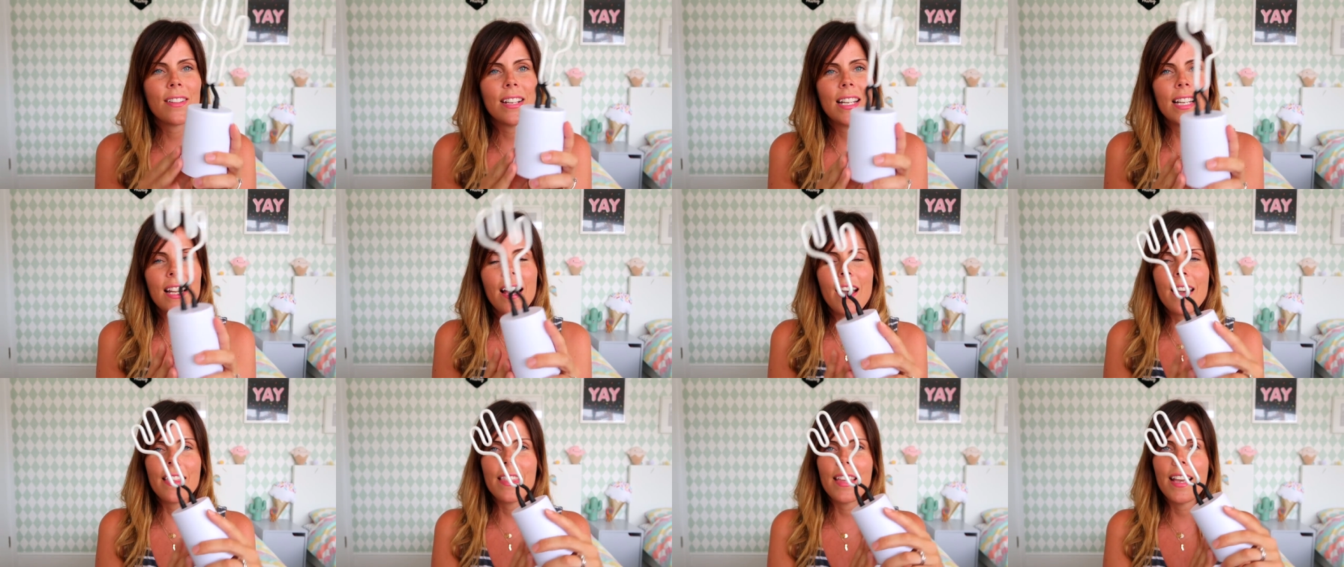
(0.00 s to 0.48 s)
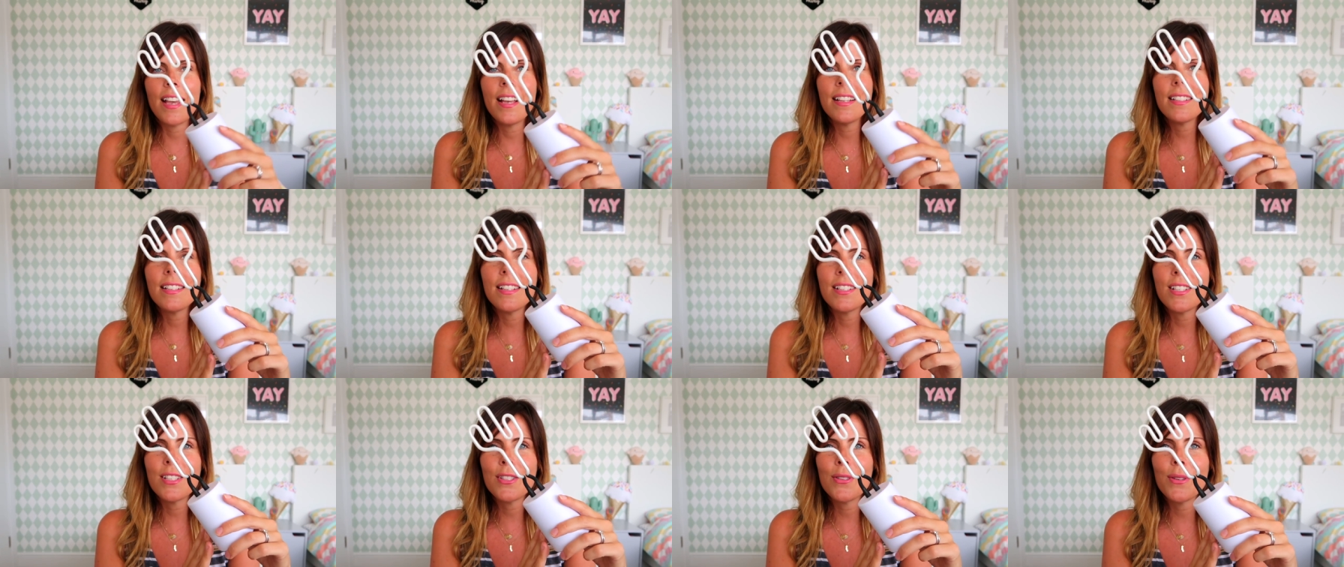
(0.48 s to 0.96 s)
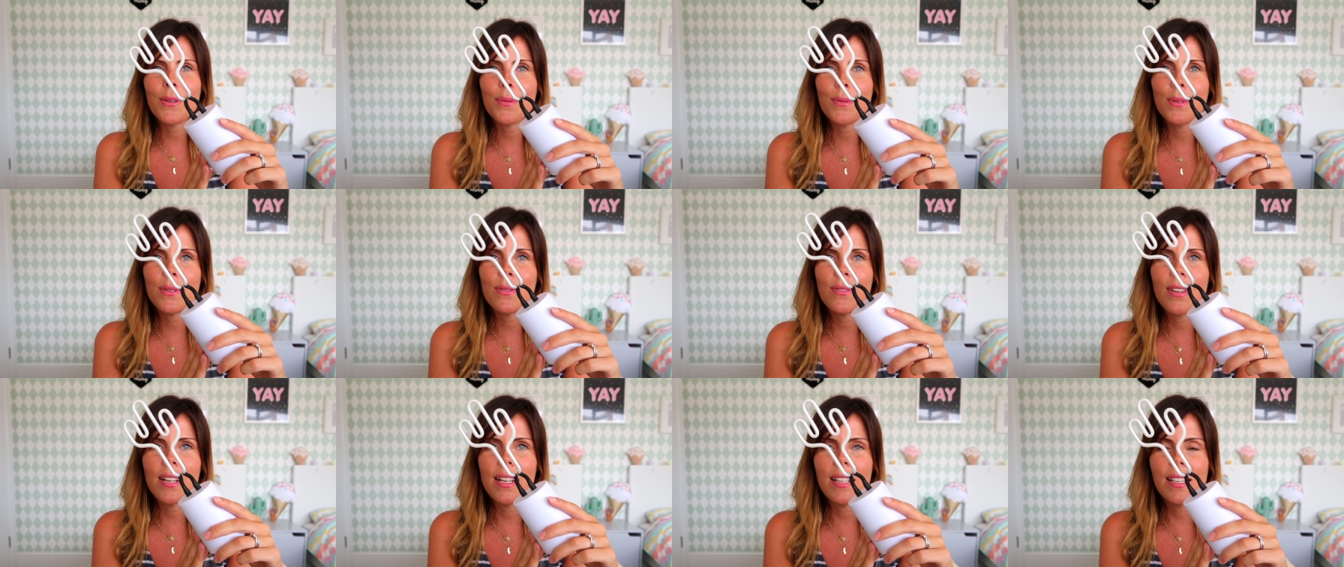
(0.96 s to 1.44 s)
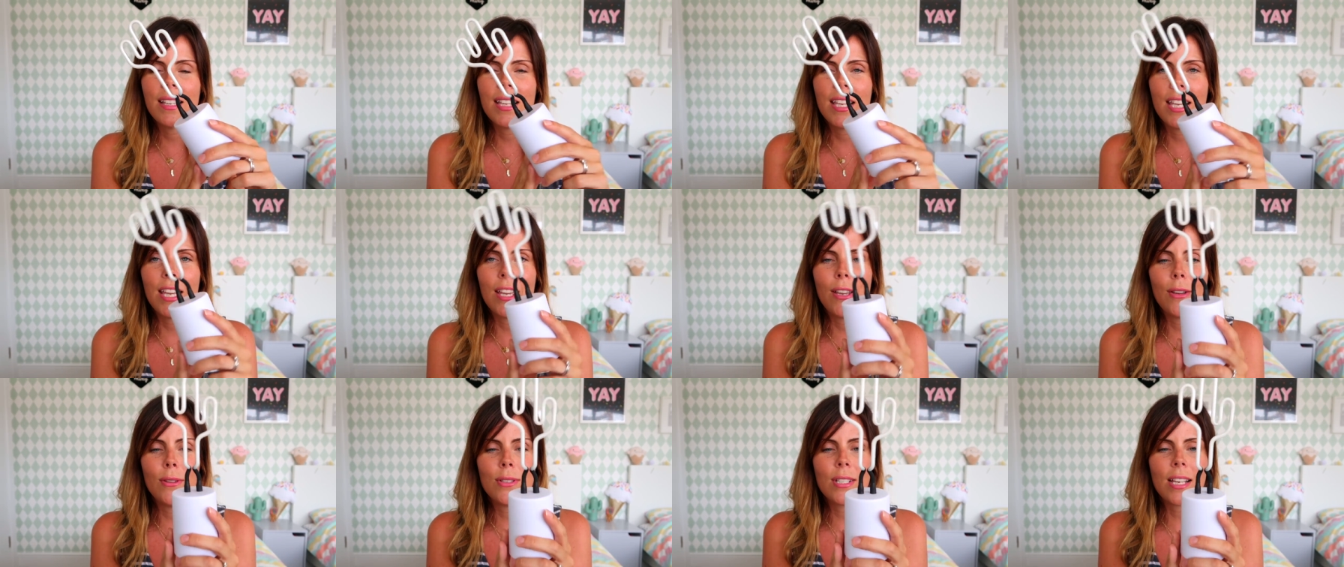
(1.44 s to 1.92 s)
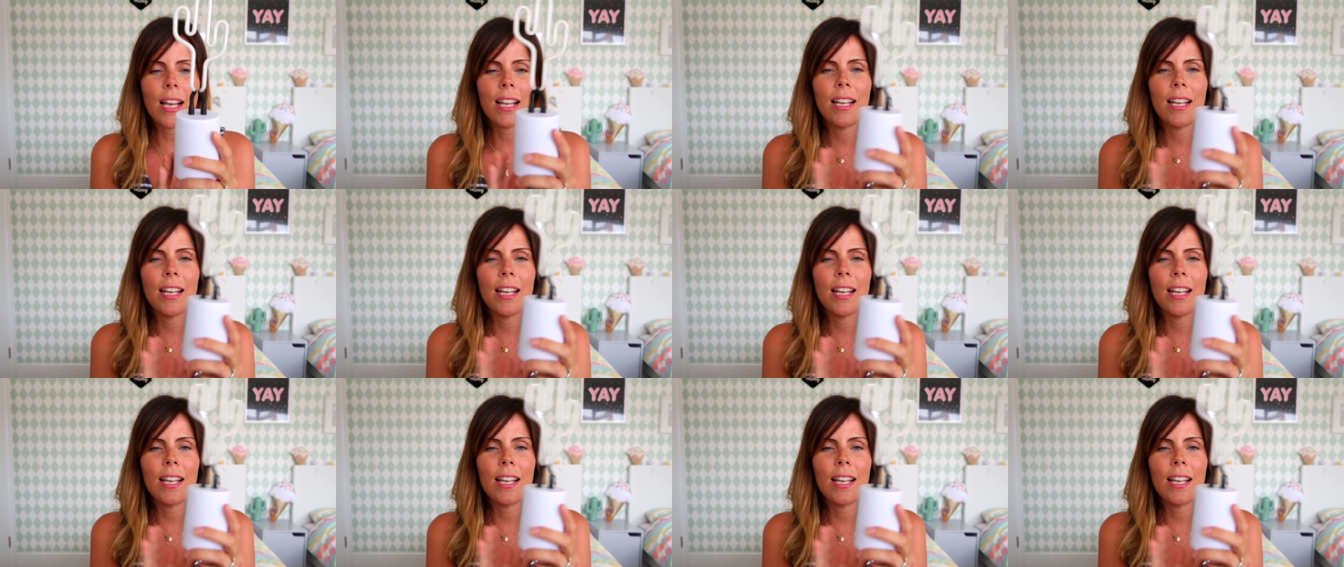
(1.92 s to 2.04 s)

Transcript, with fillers: really like this. I just thought it was really cute.